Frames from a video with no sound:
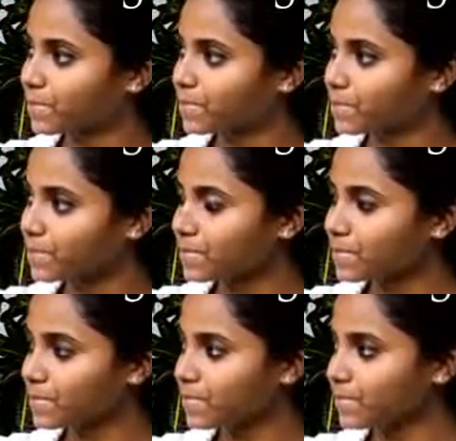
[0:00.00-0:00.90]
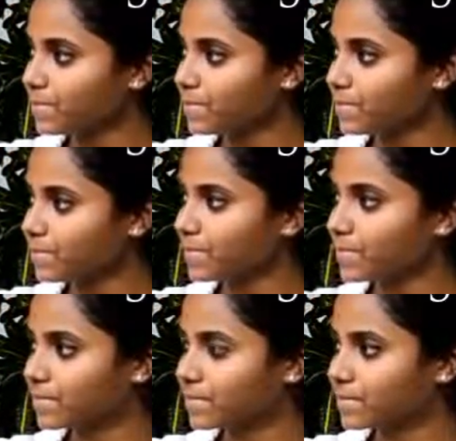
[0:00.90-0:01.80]

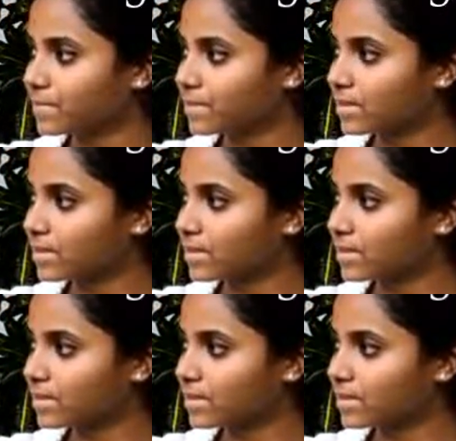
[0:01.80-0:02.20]
(not speaking)